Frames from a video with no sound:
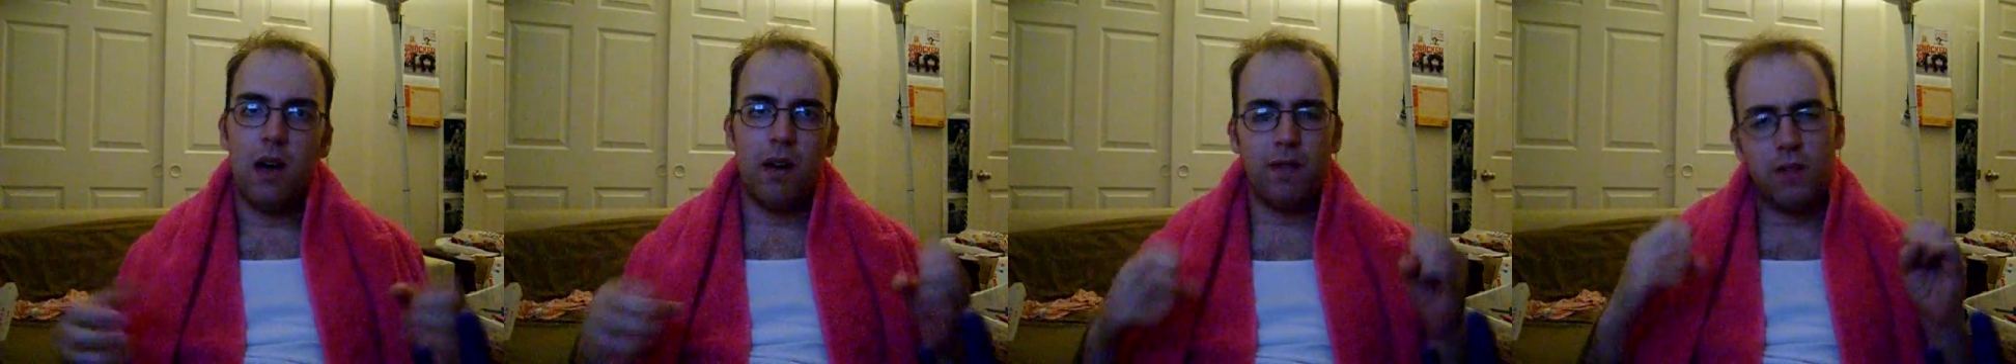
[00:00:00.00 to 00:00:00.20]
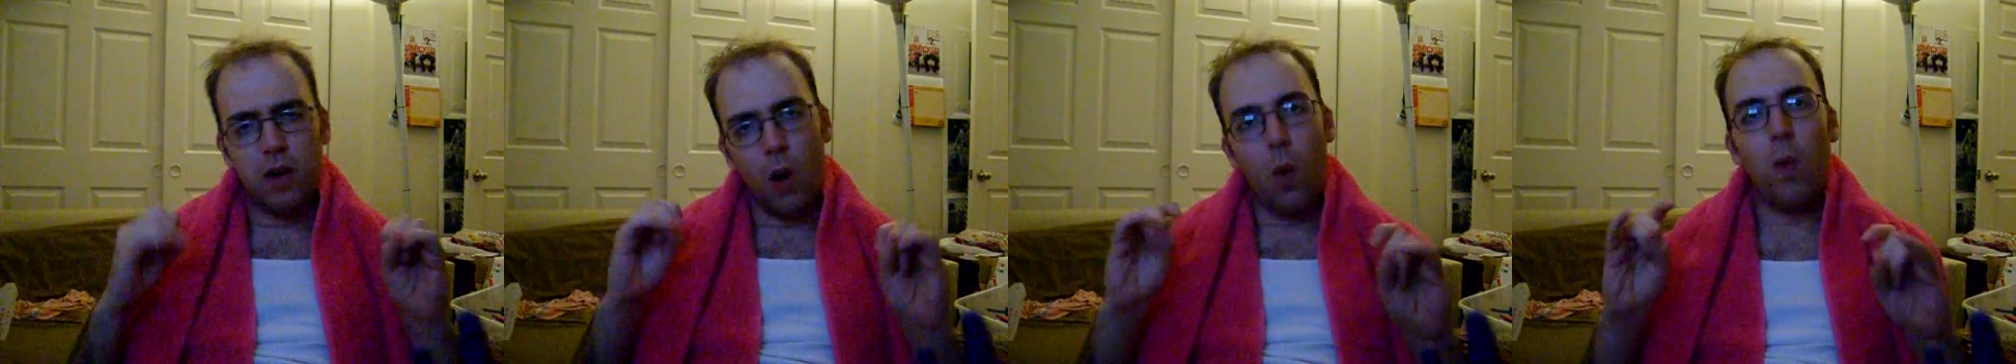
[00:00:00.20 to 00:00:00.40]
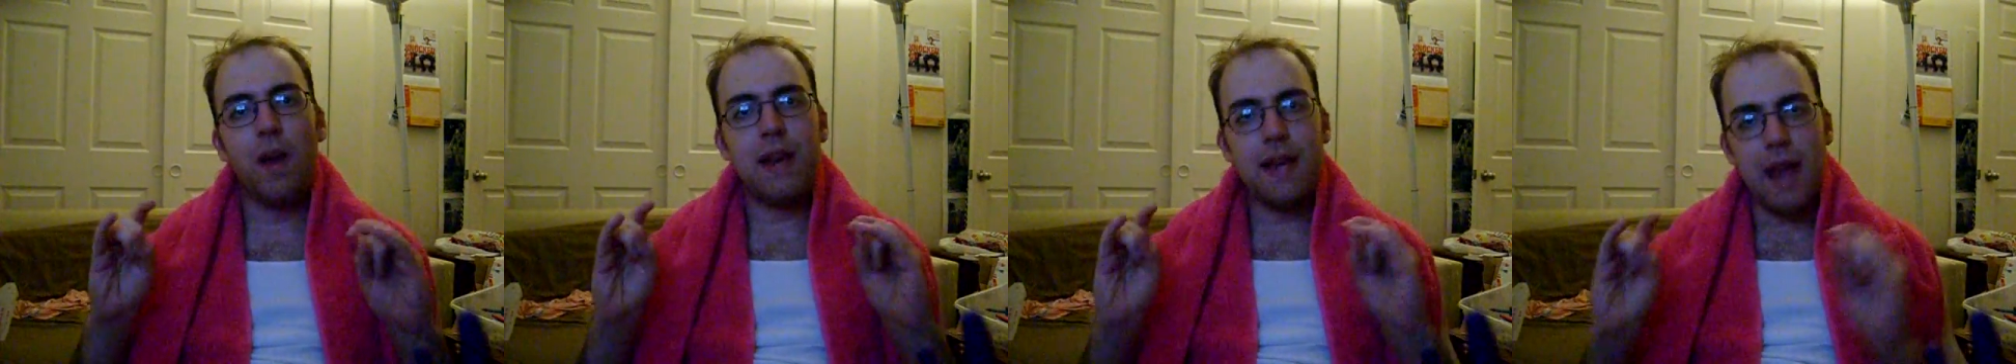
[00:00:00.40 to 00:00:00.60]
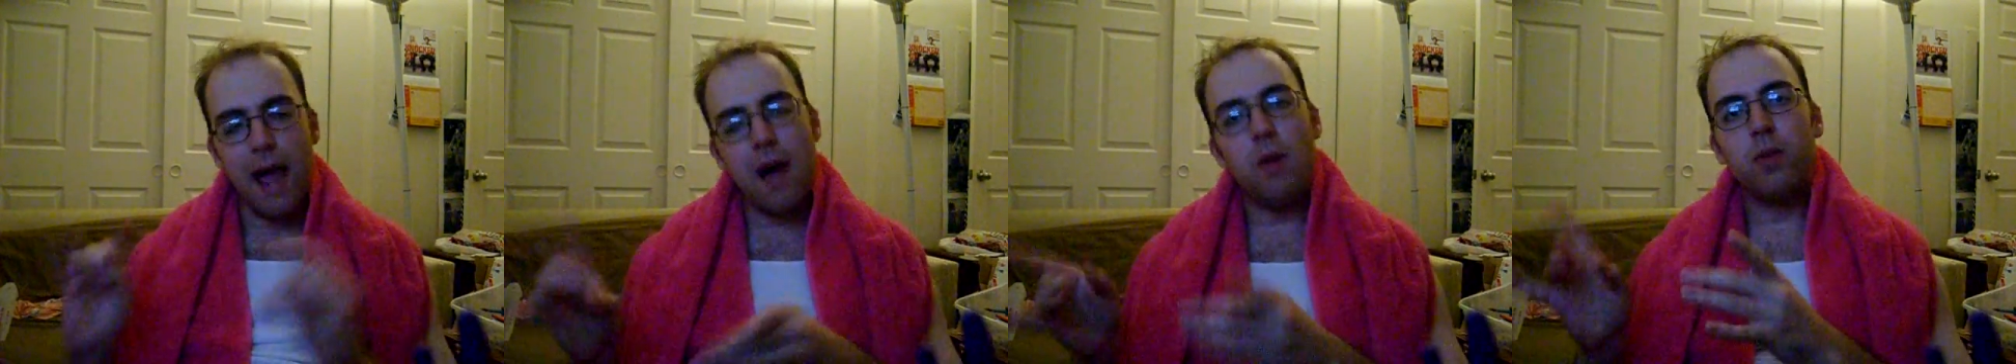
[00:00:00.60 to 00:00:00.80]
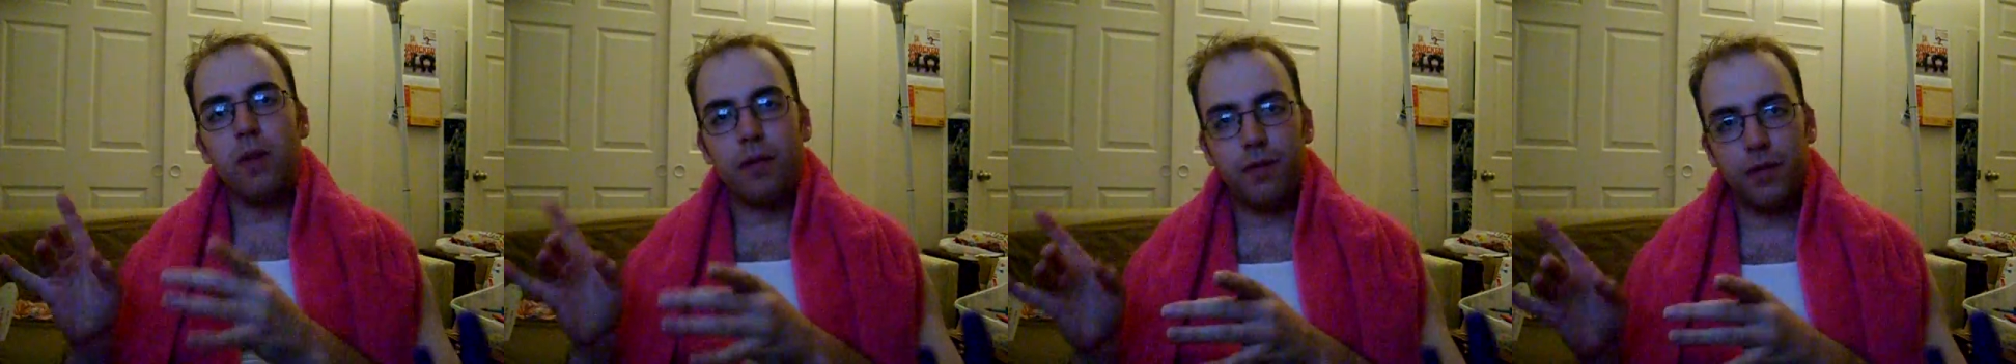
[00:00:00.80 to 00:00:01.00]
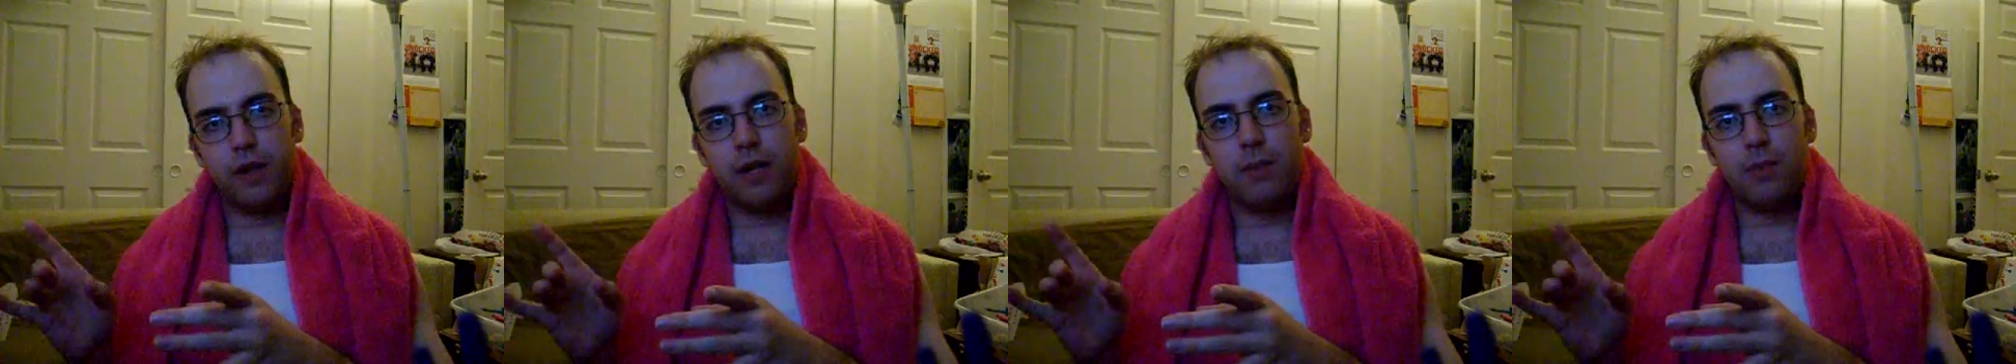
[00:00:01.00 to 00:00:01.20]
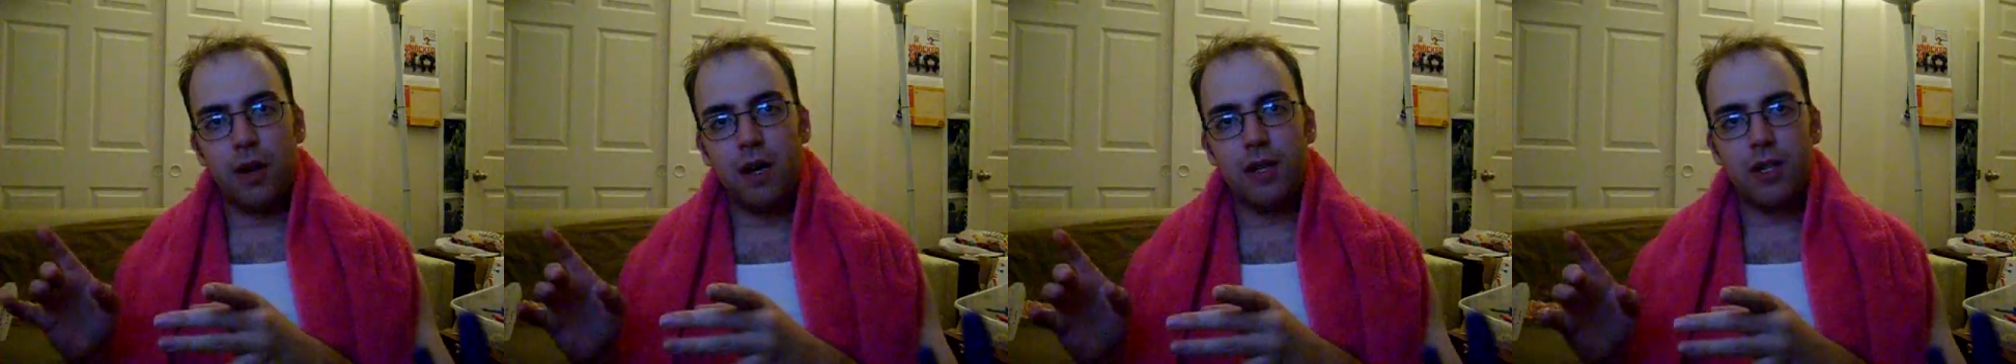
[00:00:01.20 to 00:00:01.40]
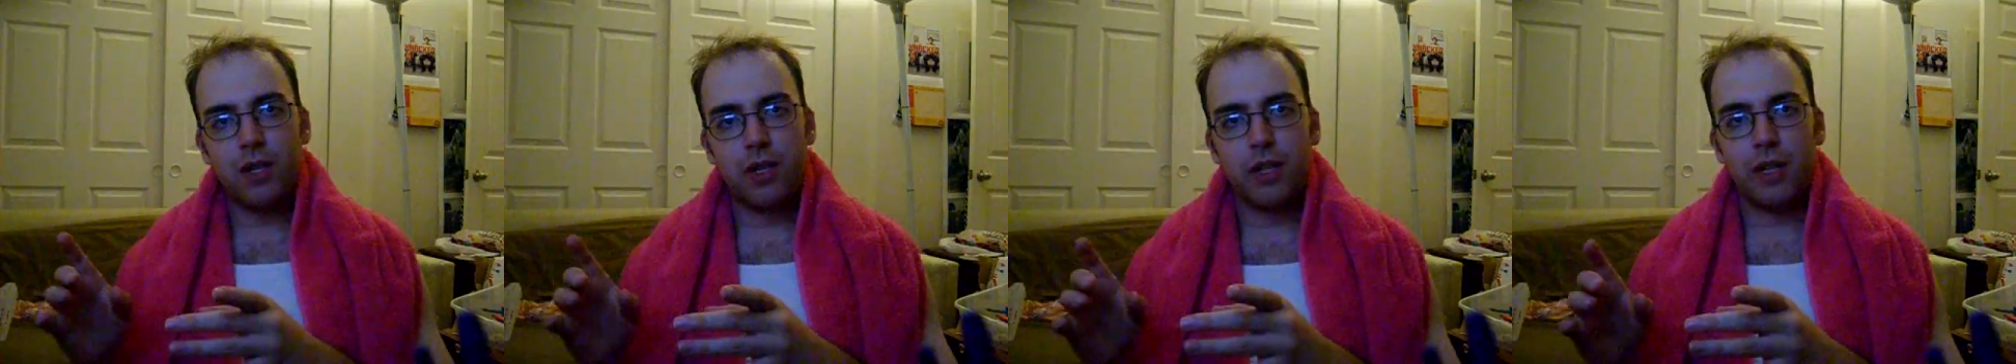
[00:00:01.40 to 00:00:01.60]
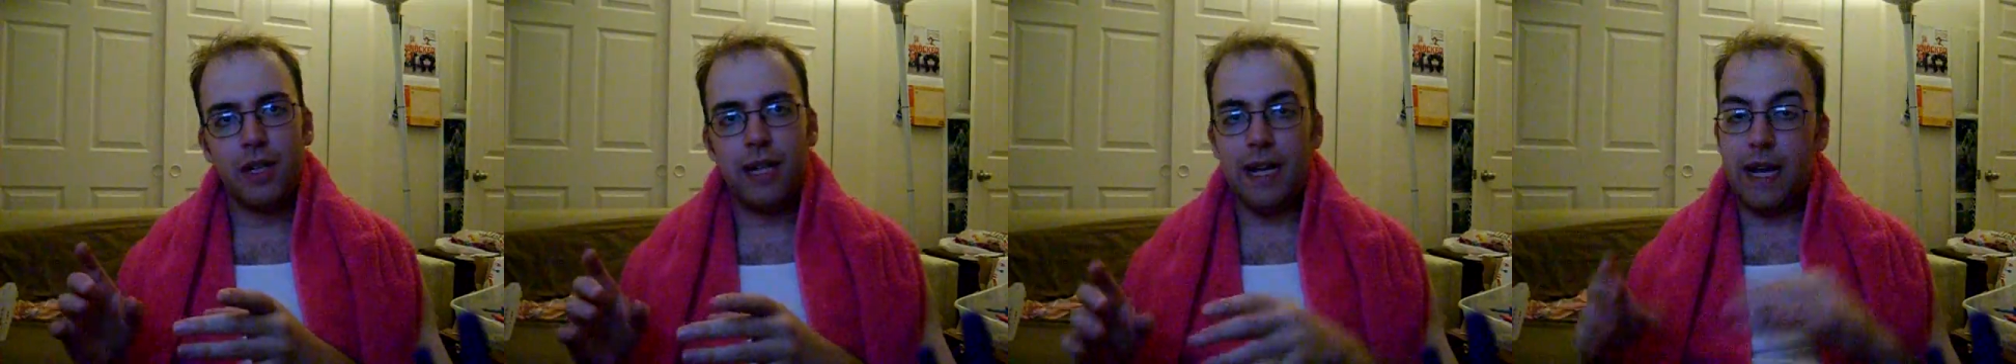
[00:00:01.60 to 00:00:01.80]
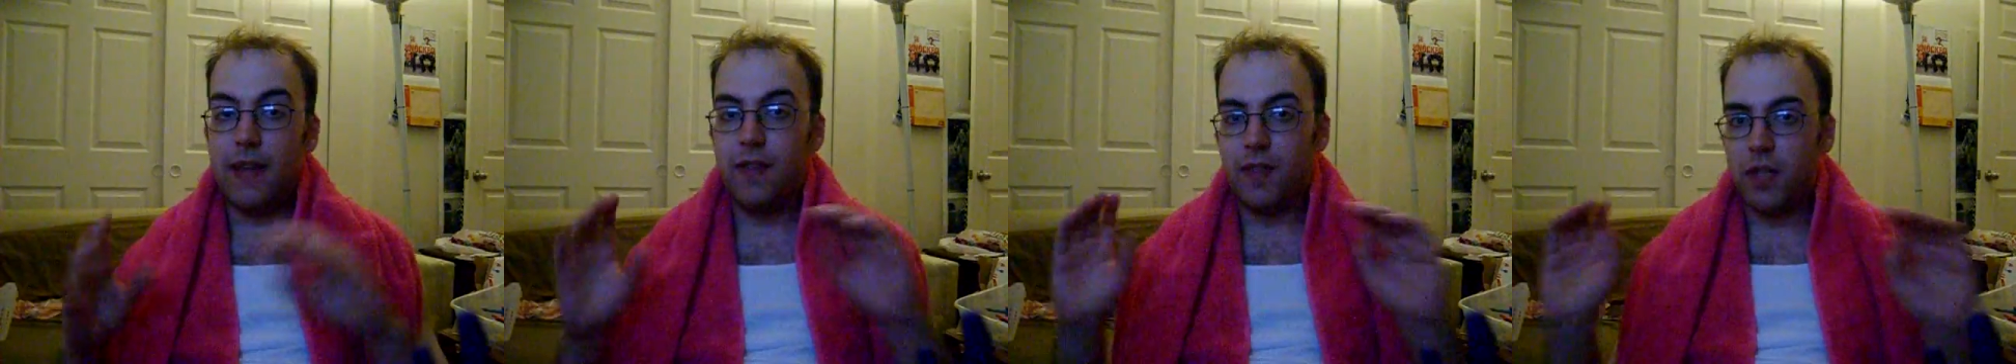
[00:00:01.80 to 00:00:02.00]
of going down to Fremont
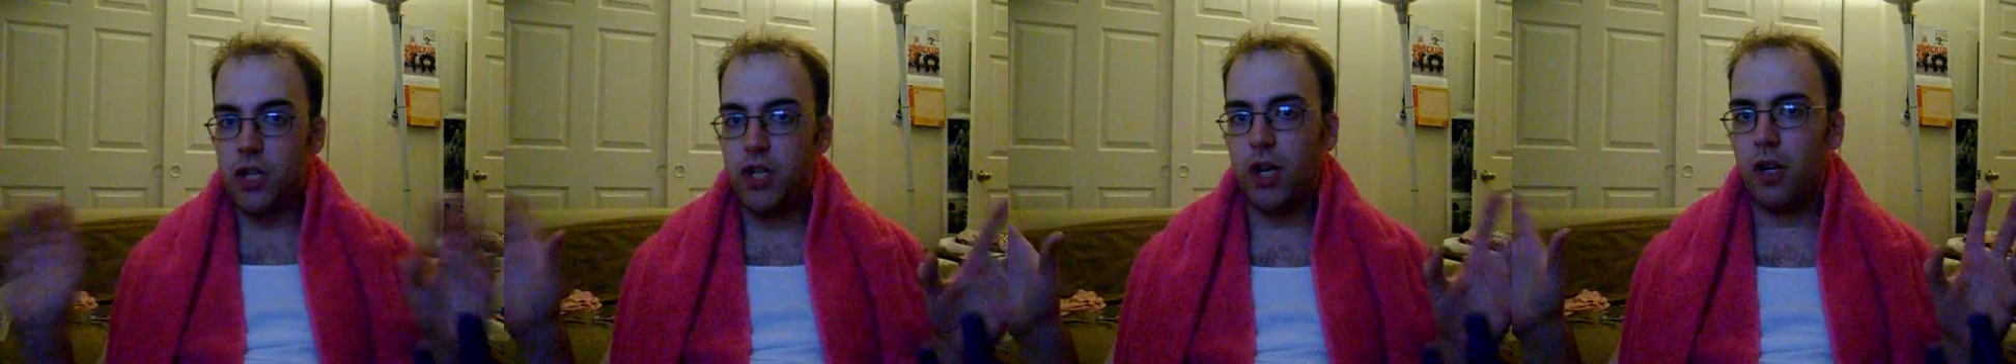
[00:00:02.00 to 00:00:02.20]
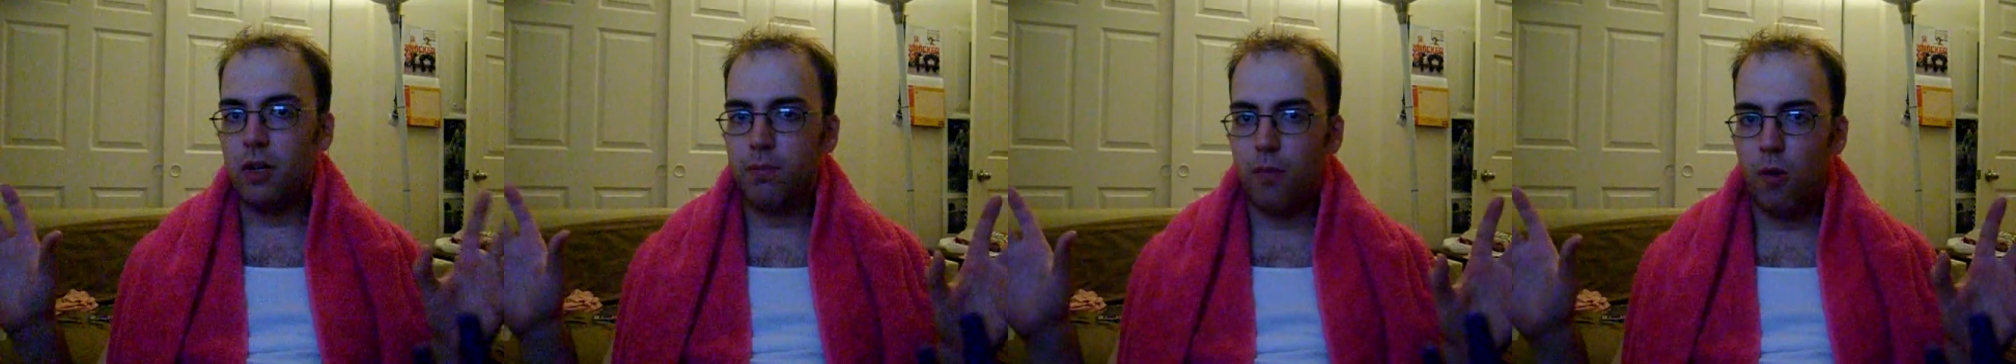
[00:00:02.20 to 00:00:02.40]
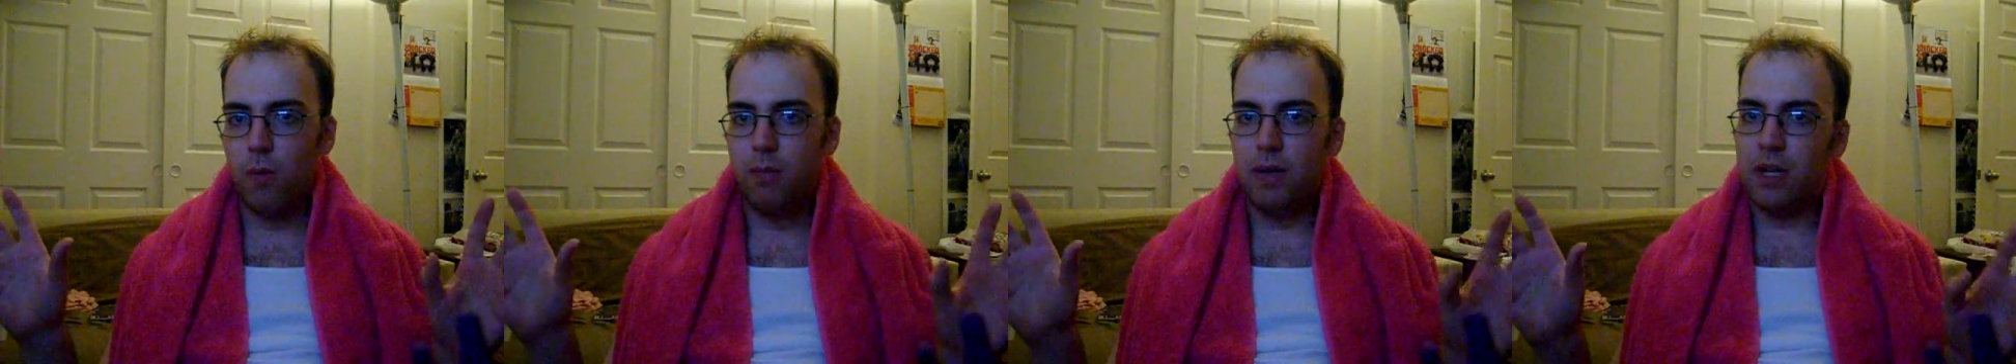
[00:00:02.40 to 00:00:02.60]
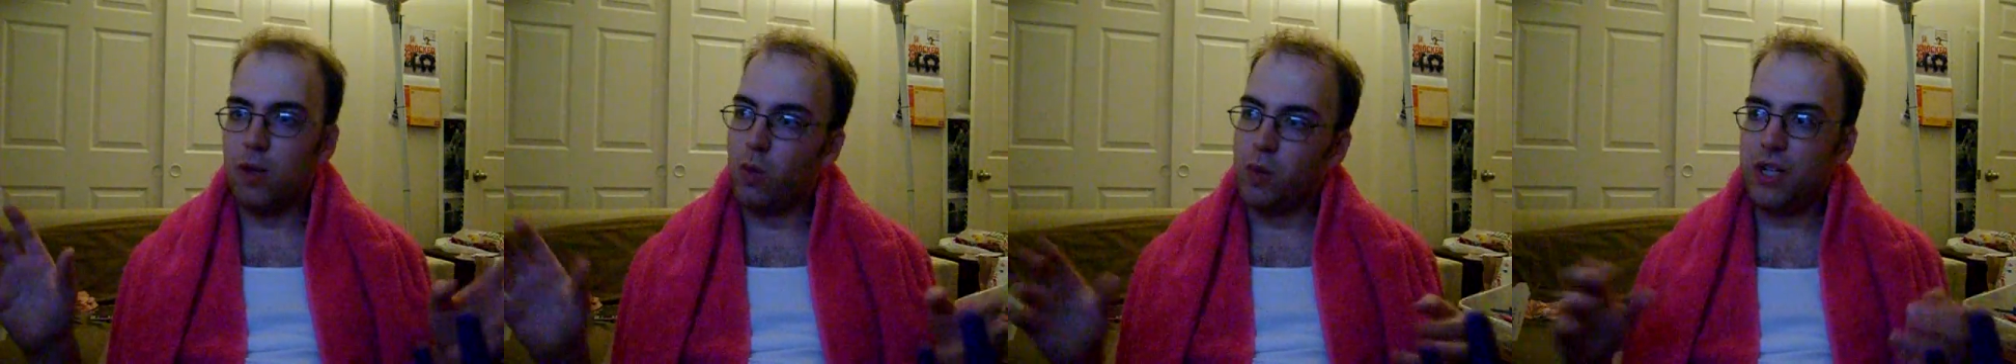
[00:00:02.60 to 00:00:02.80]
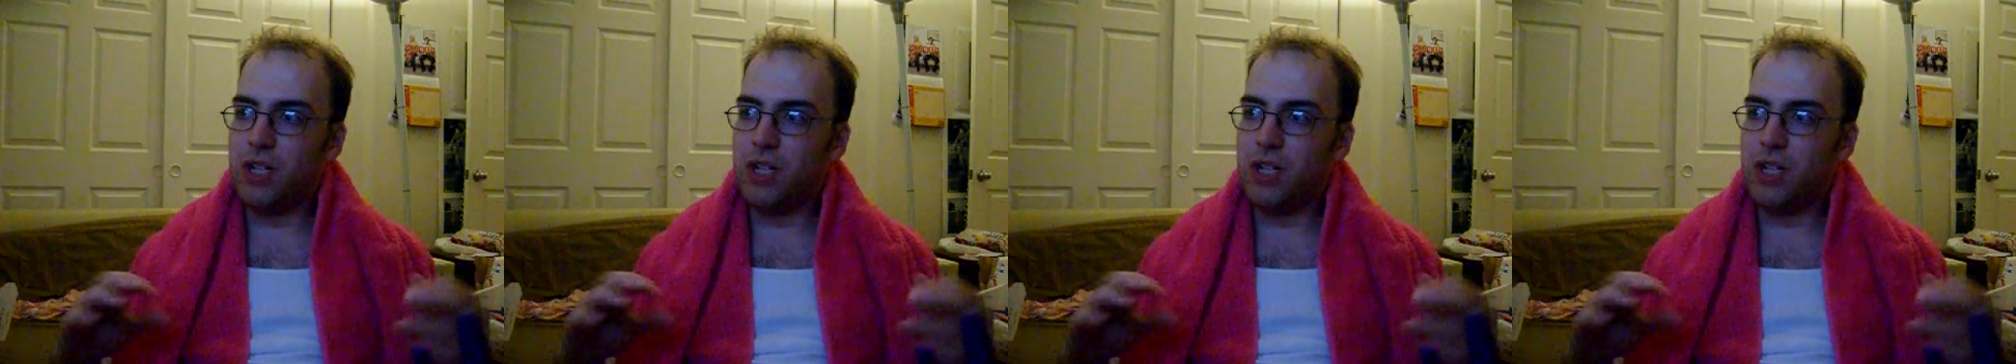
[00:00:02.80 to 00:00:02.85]
Street in the junkmobile,